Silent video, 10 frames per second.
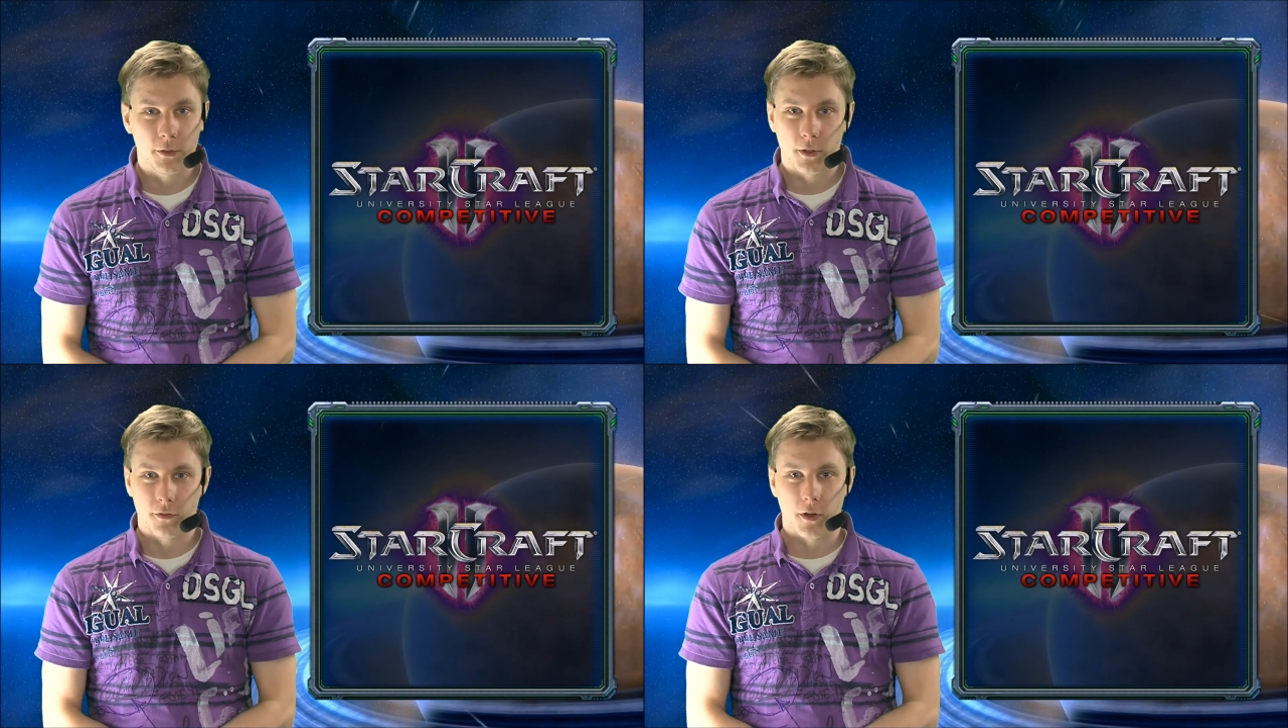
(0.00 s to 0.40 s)

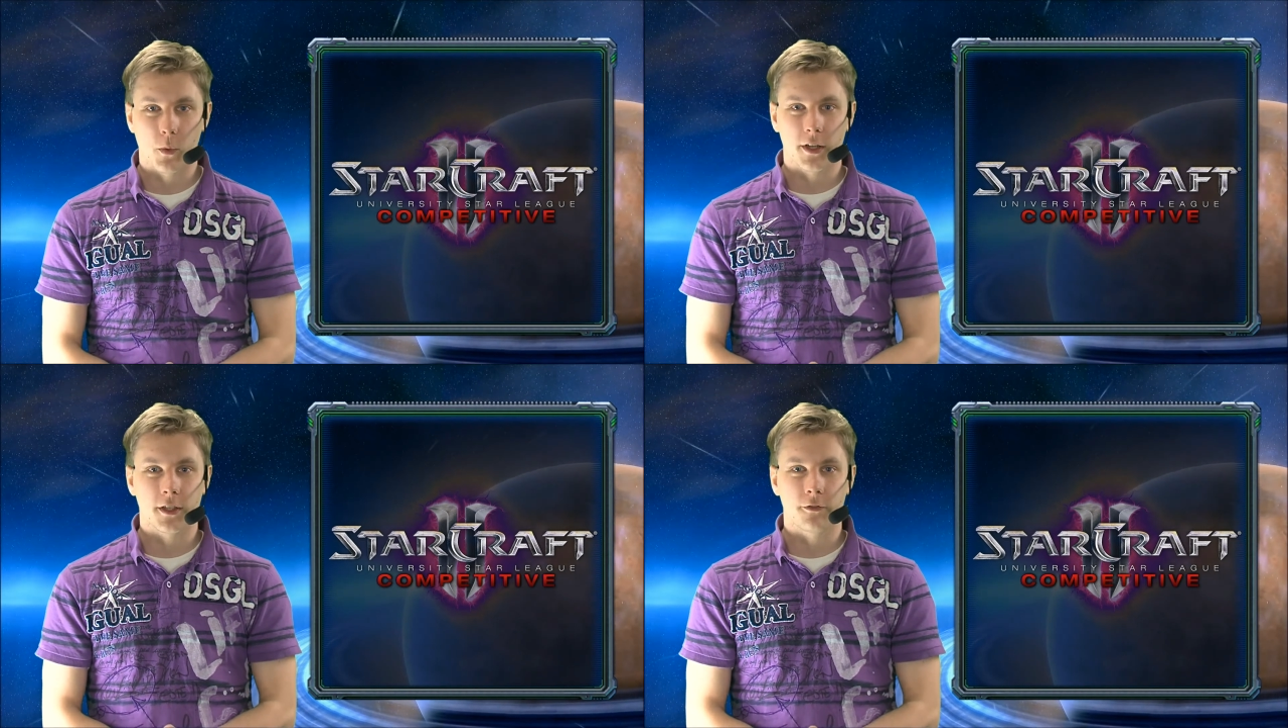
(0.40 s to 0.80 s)
so if you're
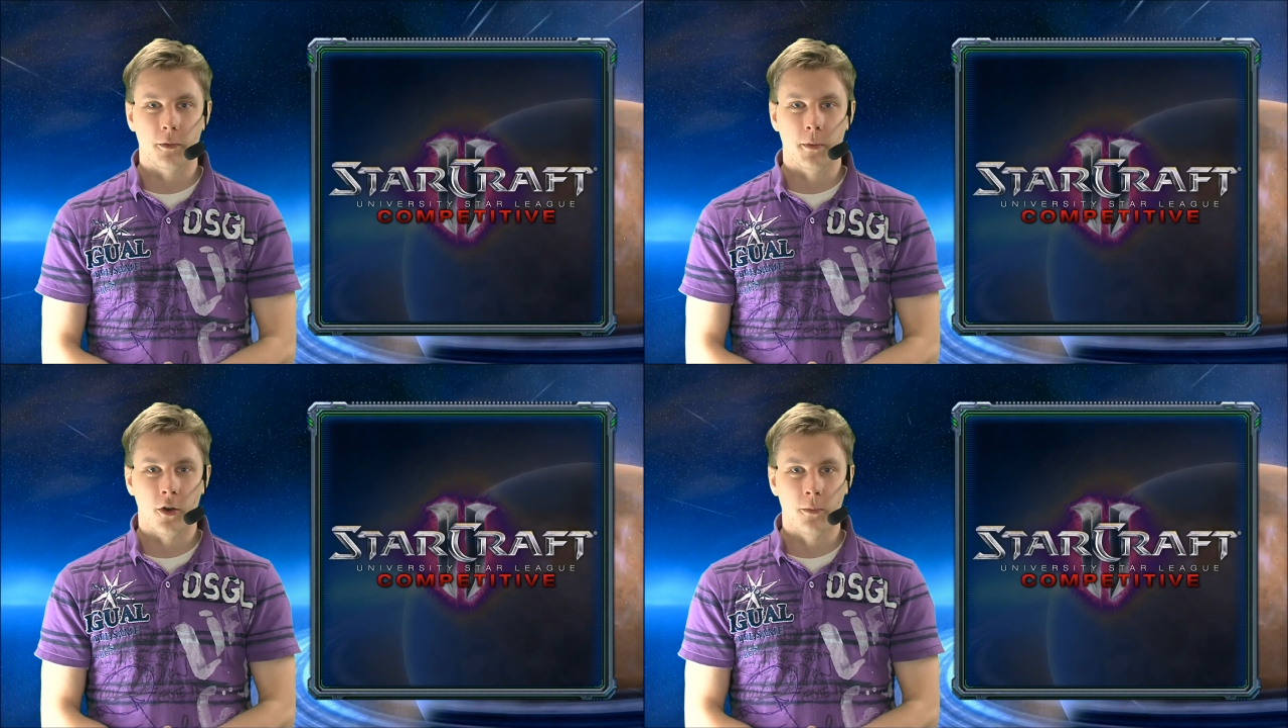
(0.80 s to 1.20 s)
watching
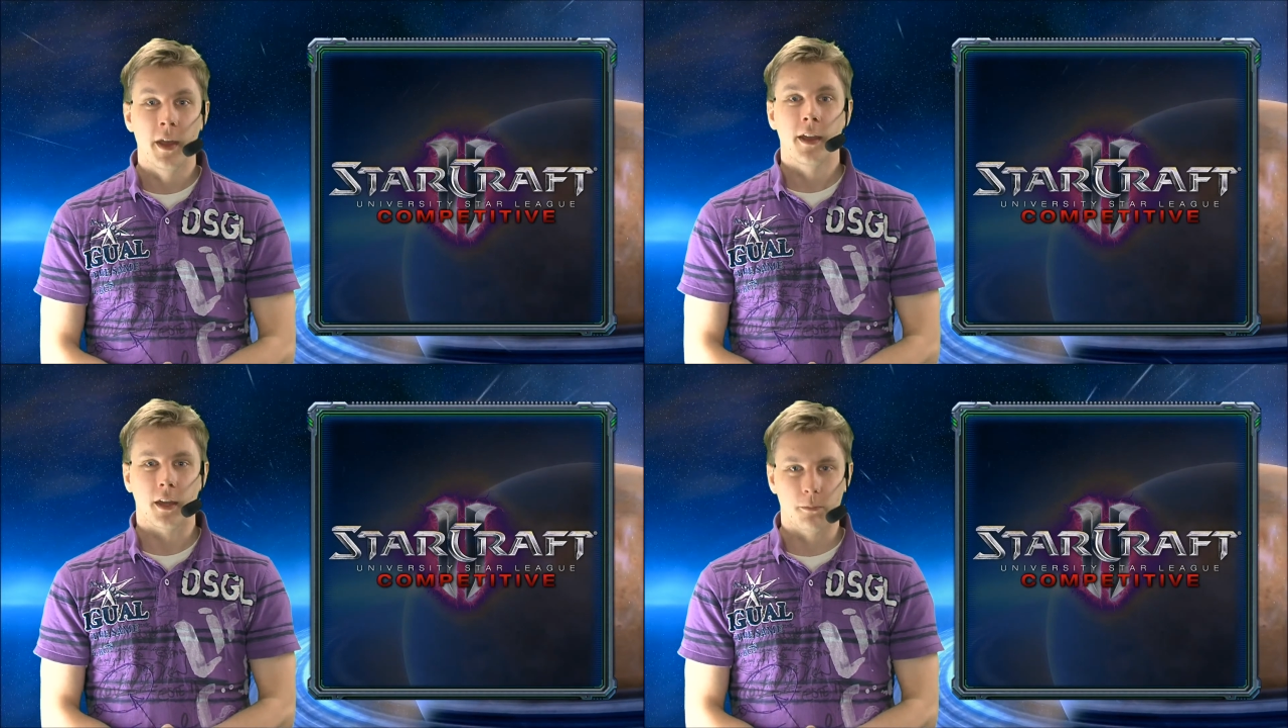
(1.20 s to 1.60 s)
from home,
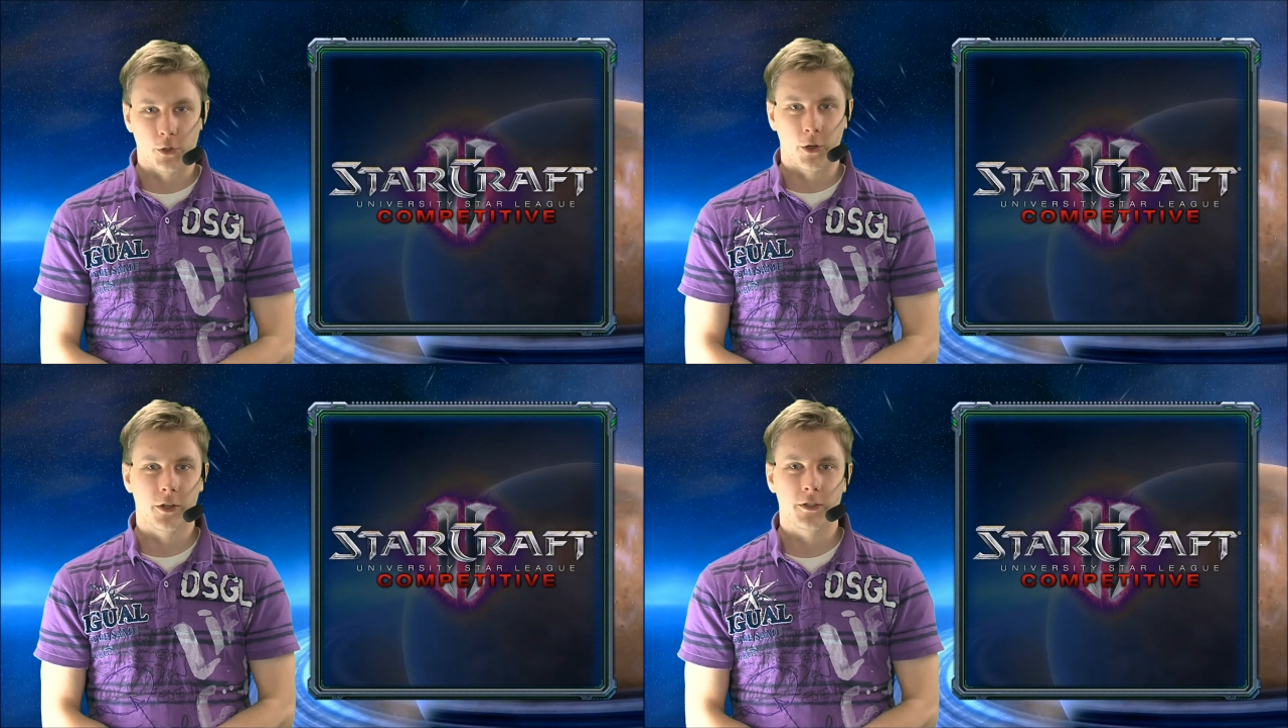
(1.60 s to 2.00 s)
come
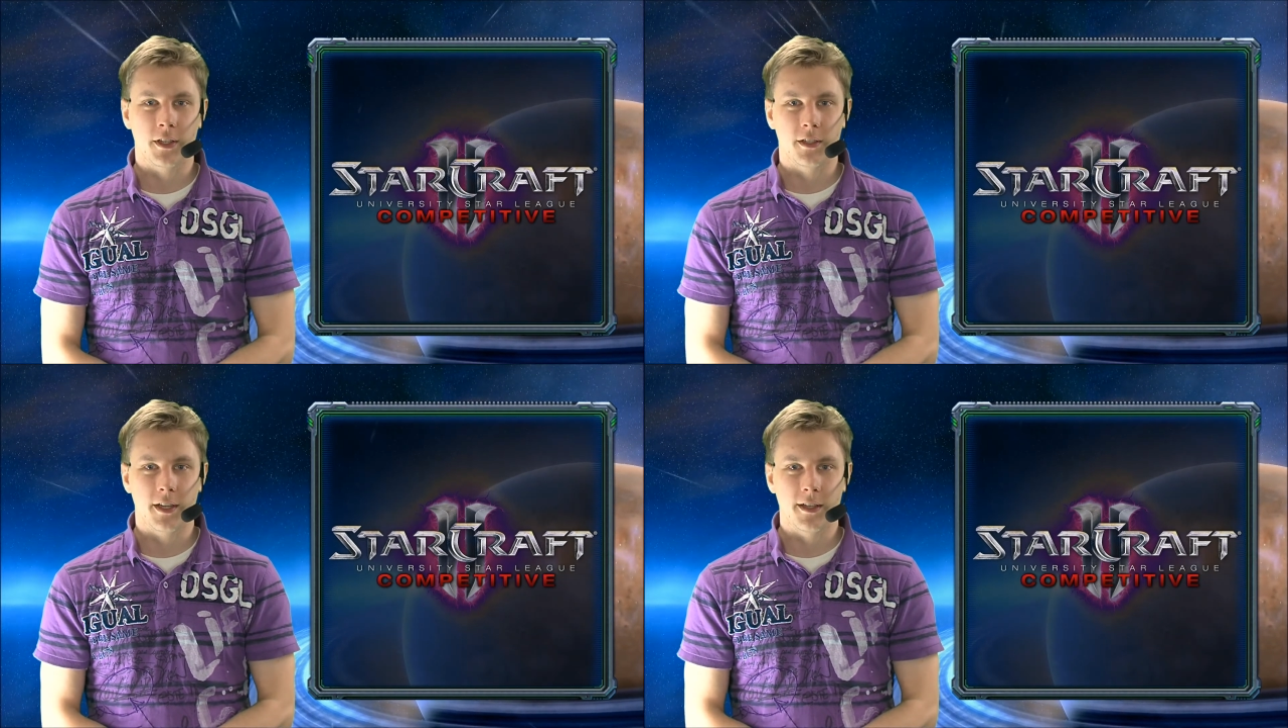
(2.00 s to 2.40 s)
join us
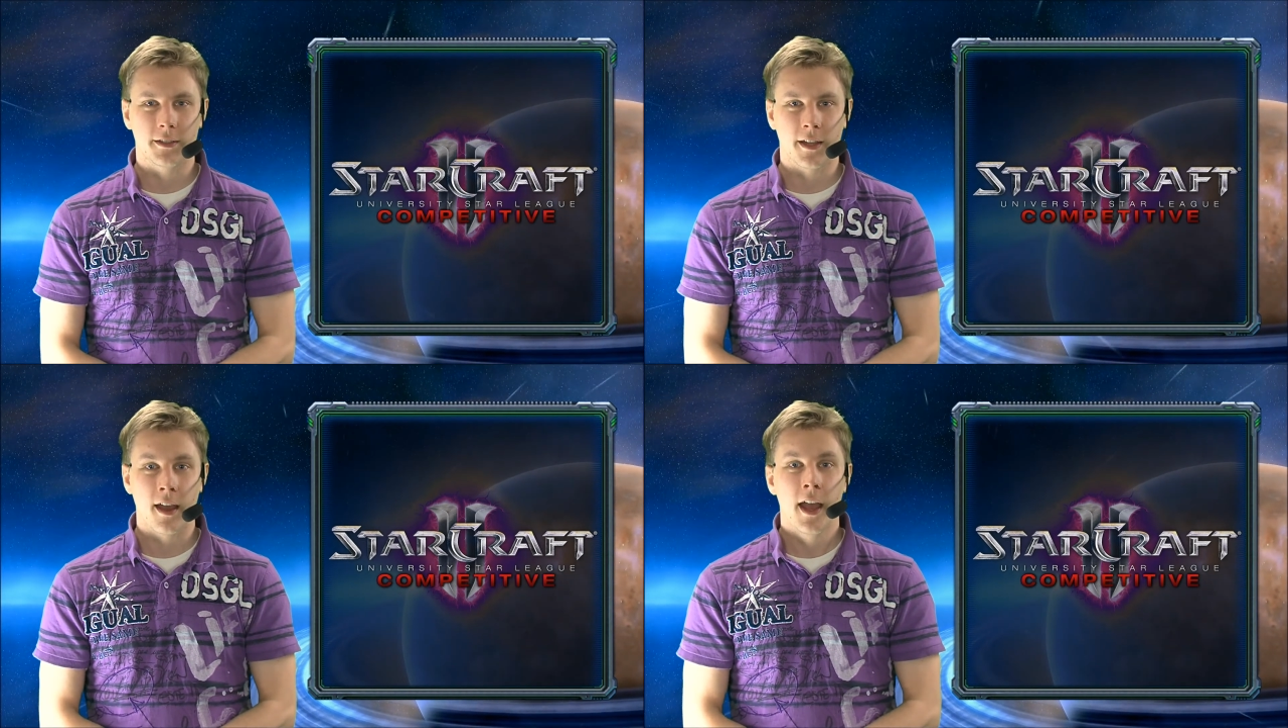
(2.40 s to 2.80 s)
in
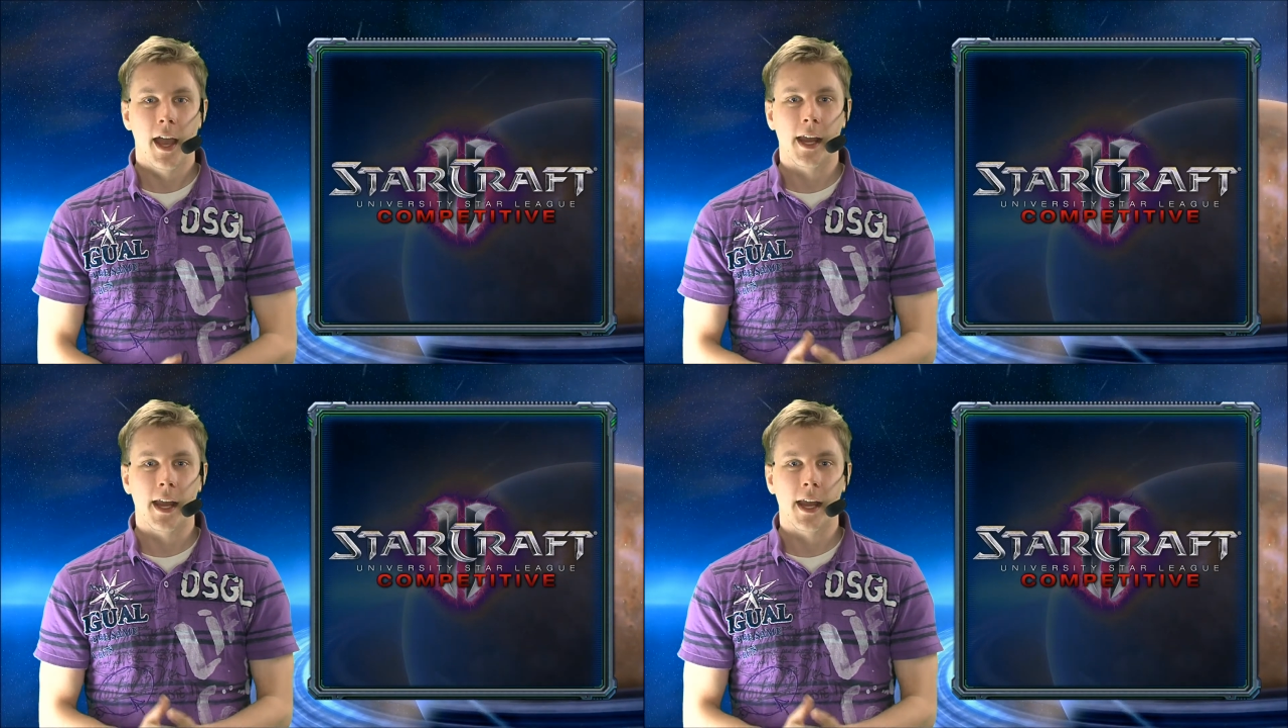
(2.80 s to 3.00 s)
Chista.